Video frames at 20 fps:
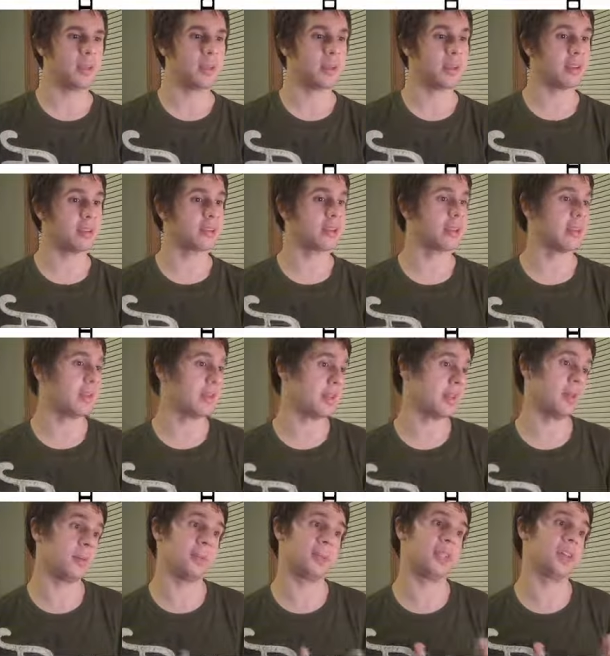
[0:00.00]
because
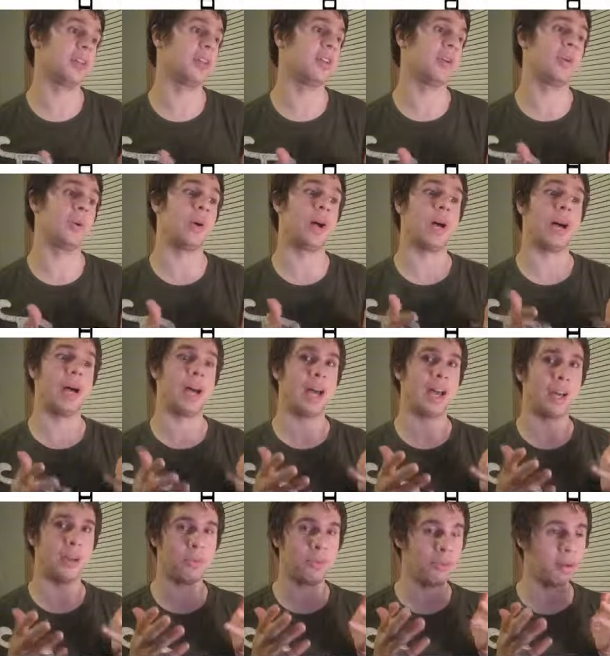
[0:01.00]
let me tell you,
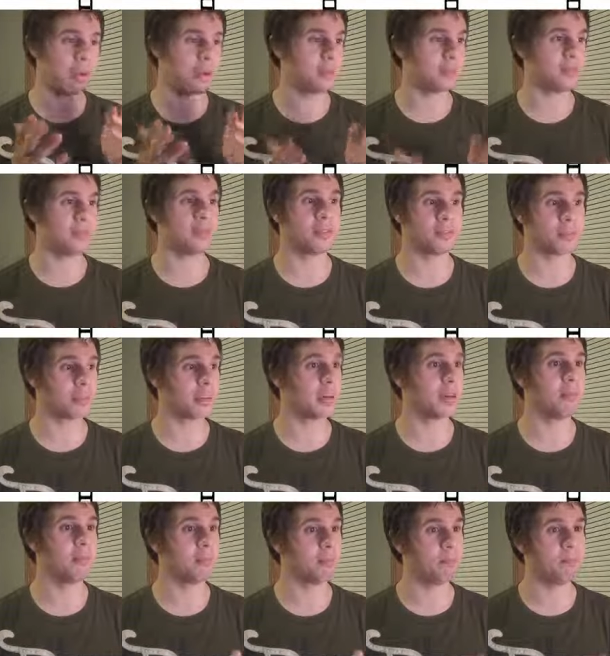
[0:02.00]
we've had some
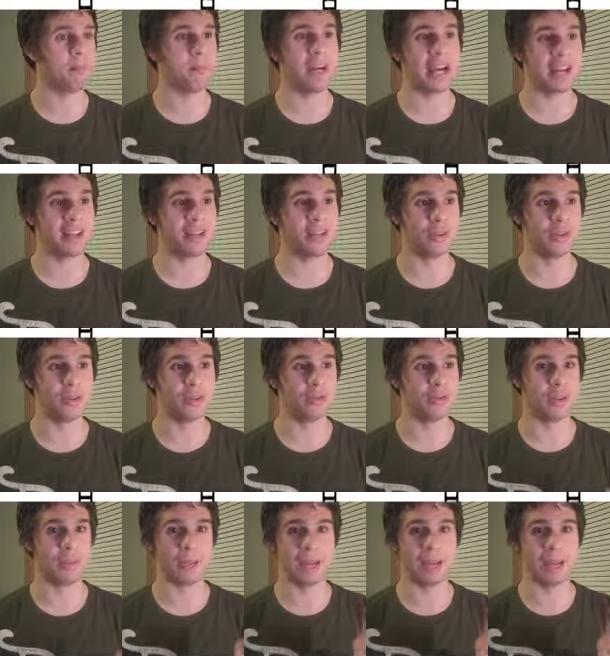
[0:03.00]
very bad news for